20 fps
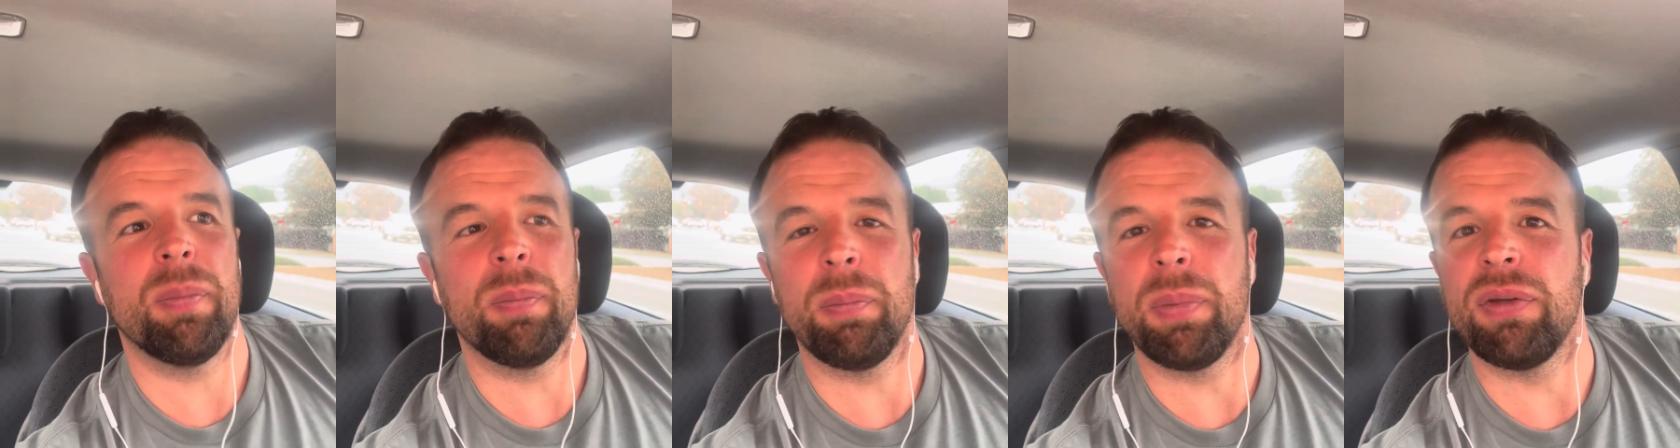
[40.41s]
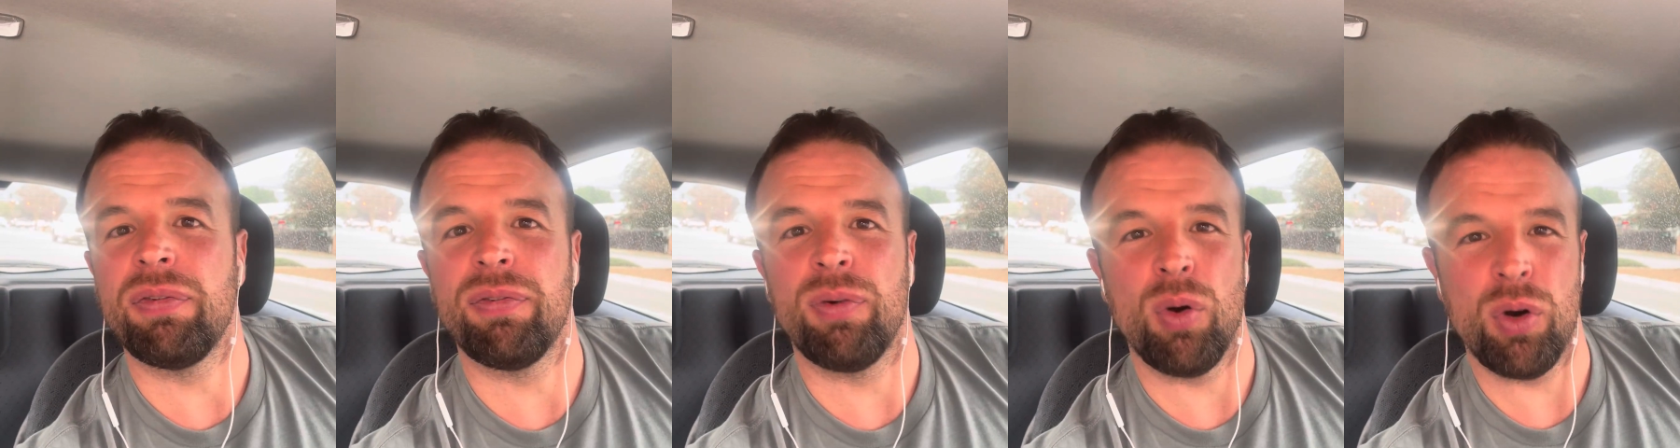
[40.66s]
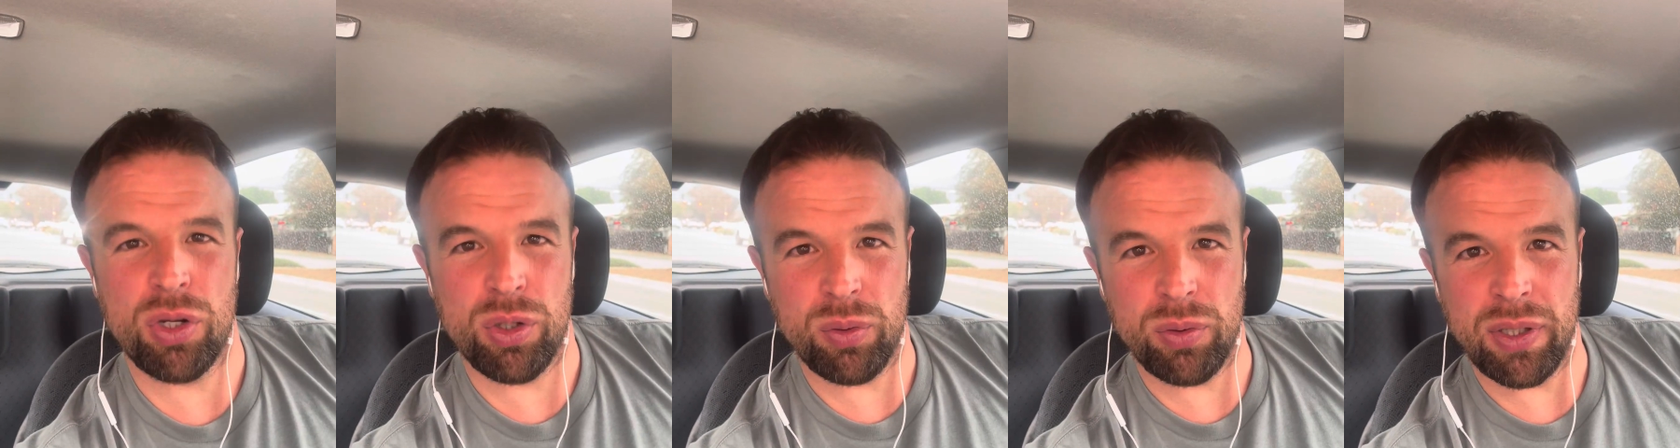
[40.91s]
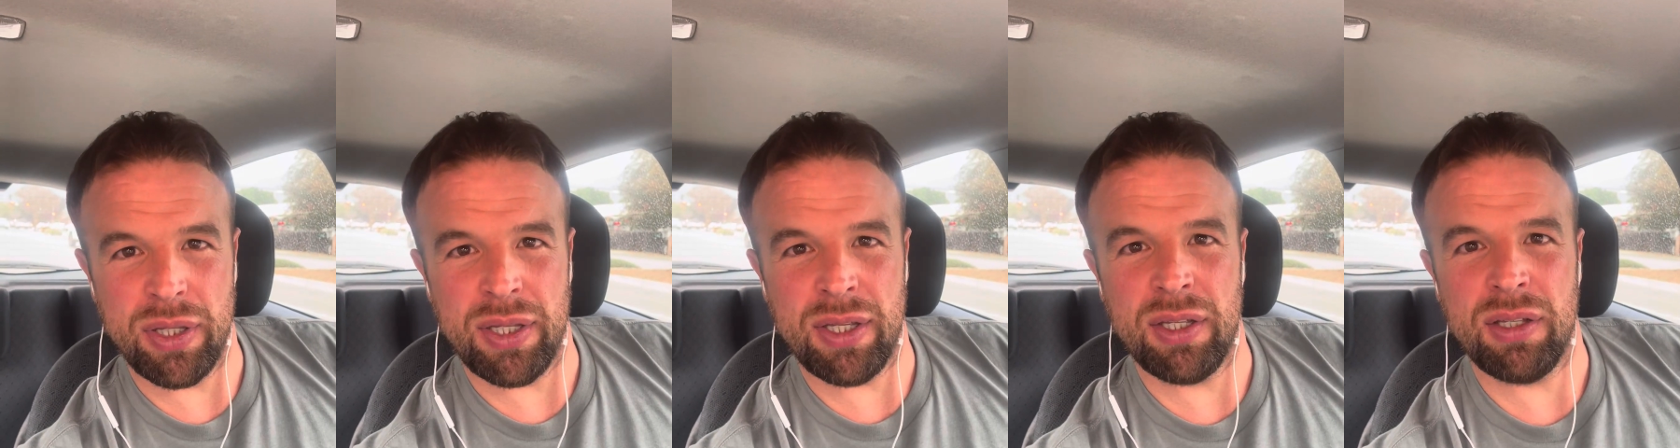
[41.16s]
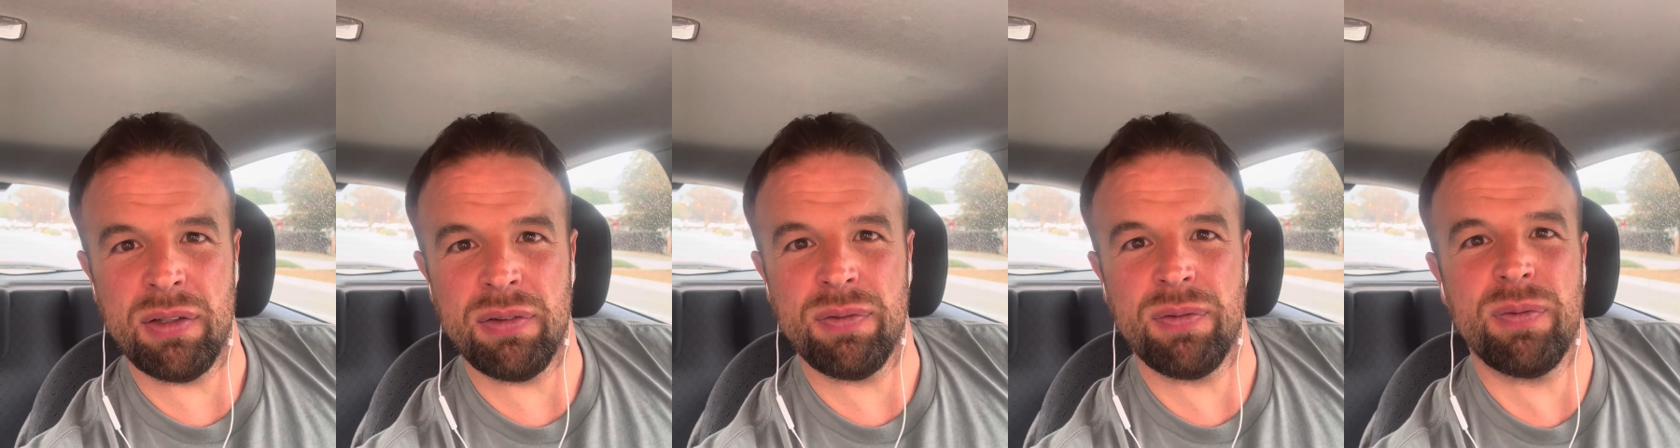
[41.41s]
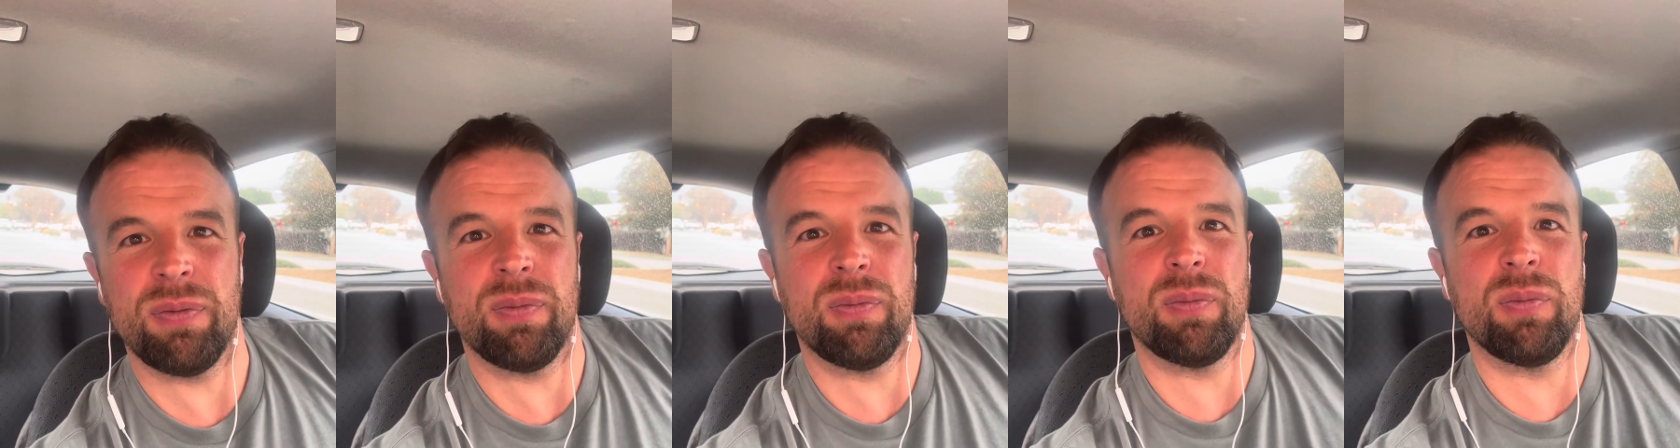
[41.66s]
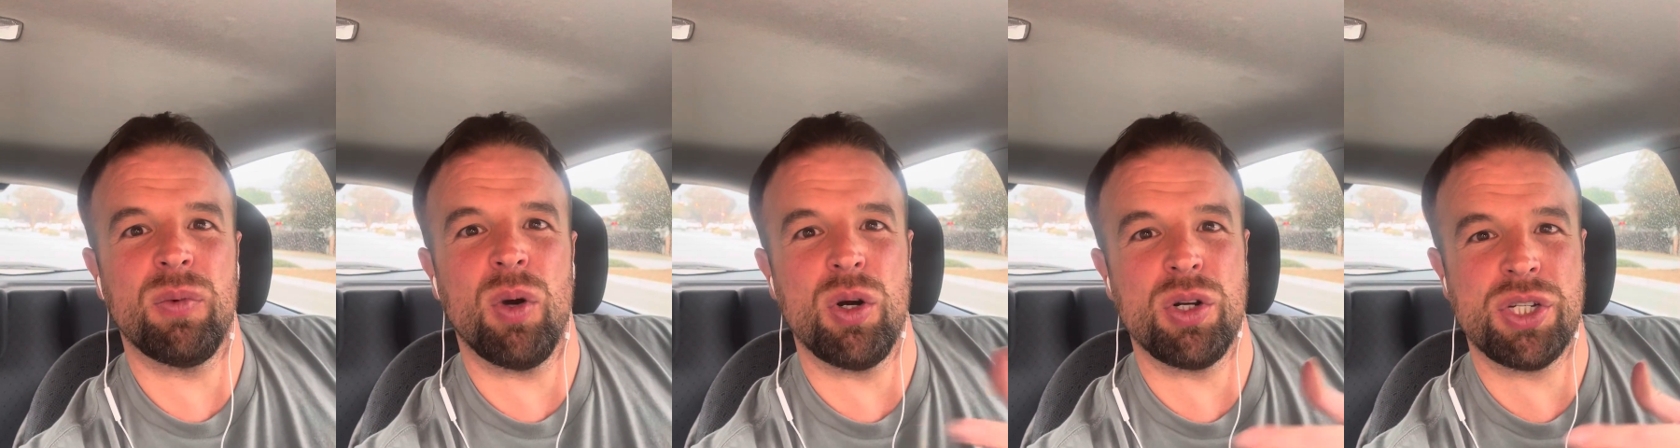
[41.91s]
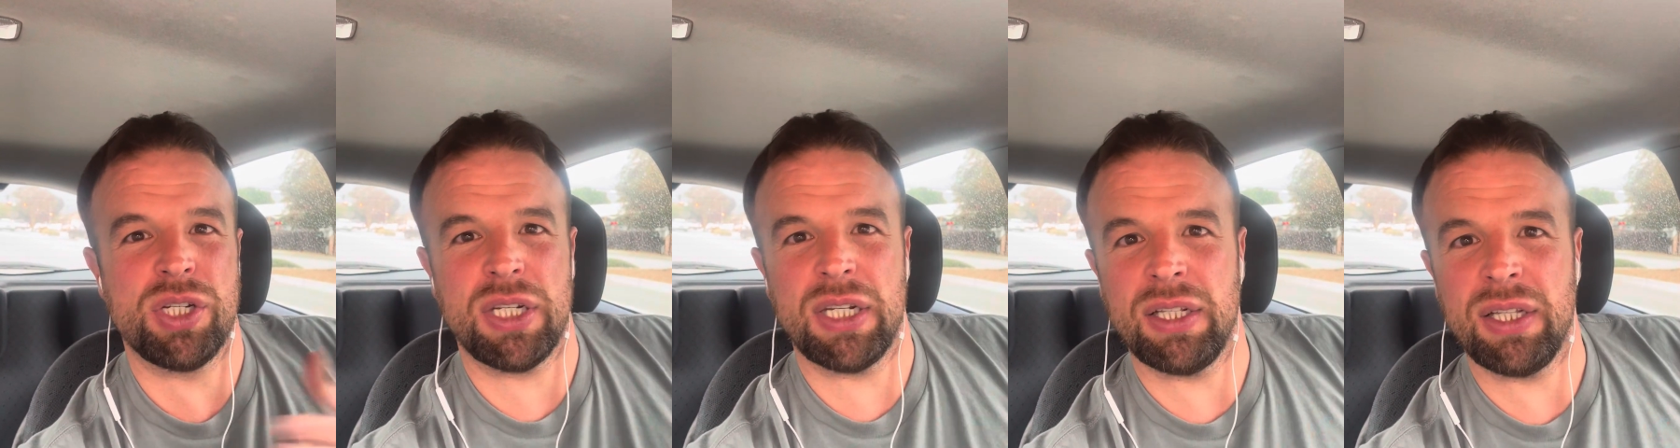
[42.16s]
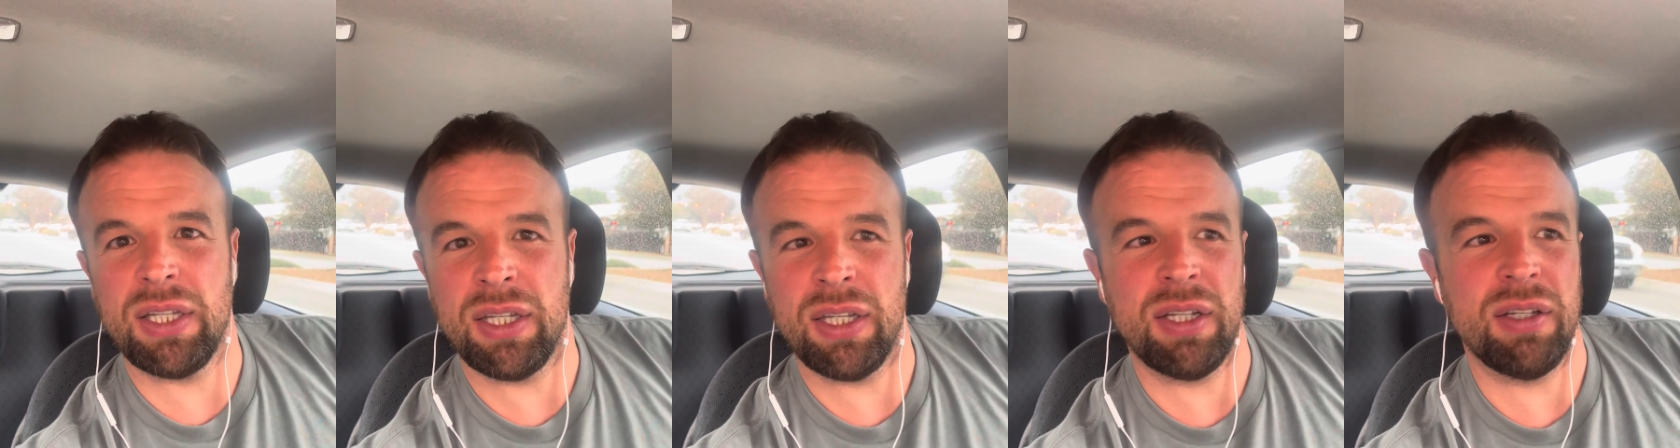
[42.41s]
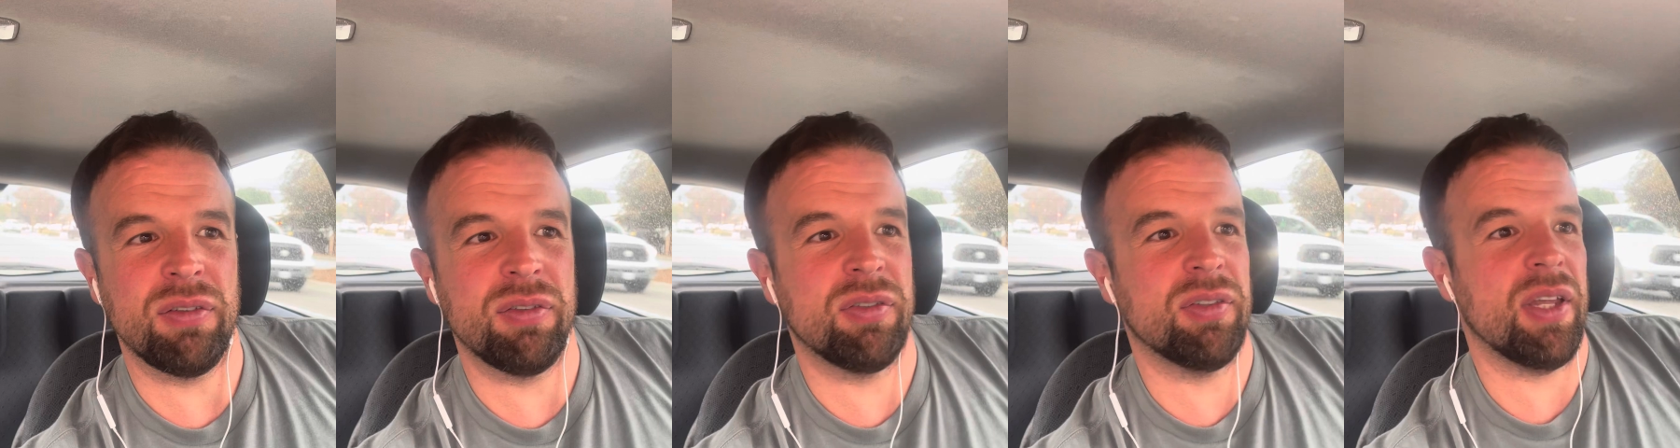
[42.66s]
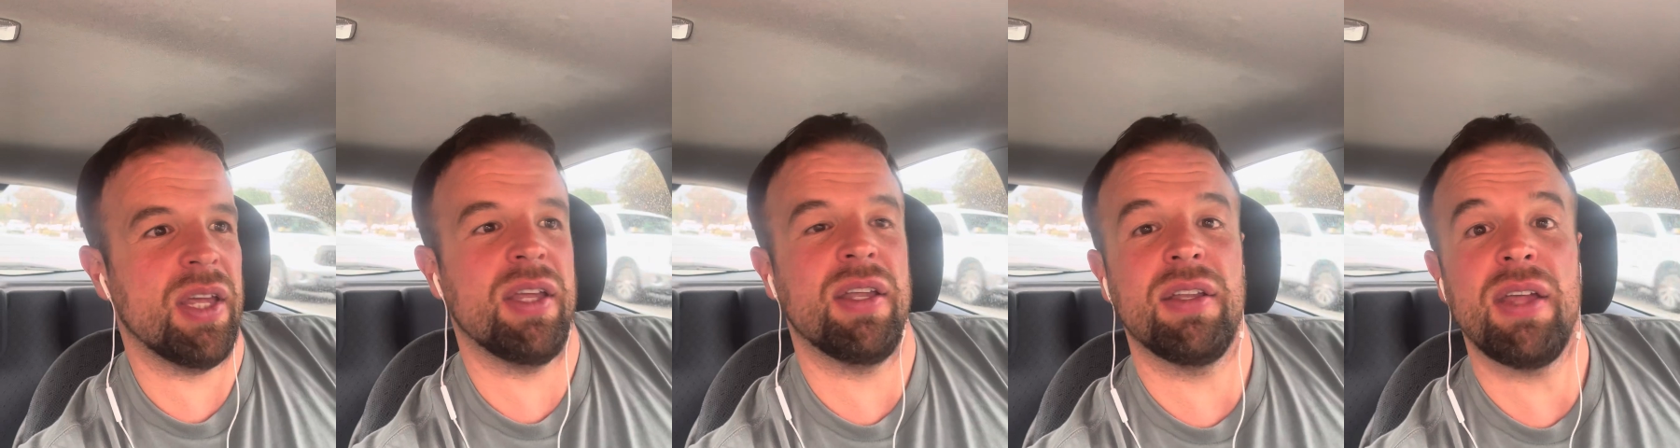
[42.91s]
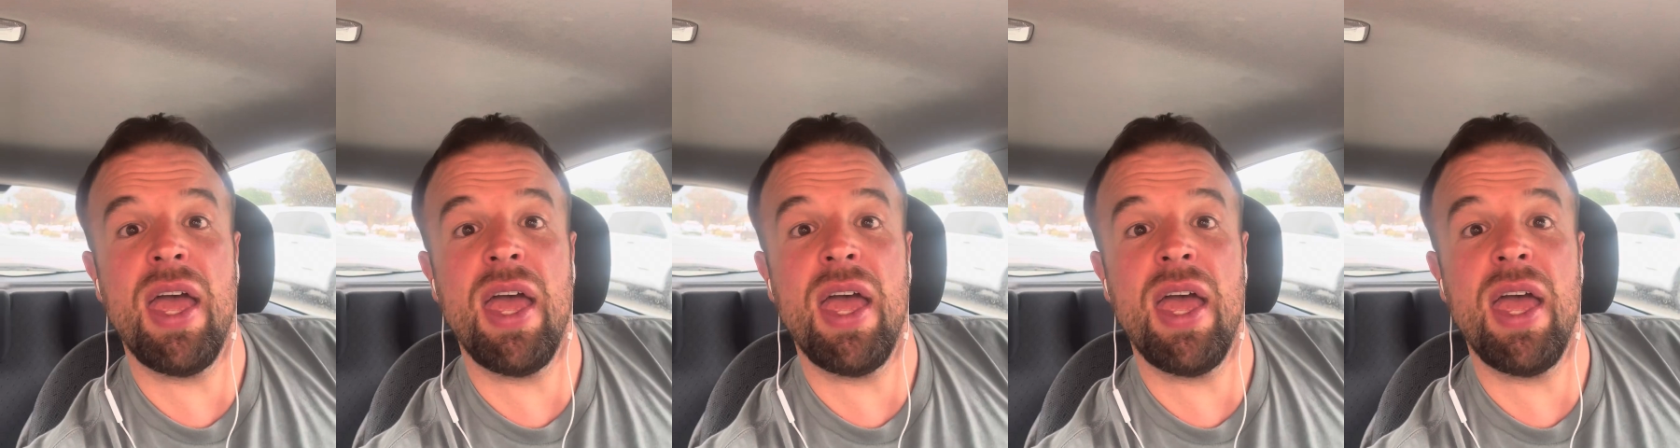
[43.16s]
before you leave or she leaves, said,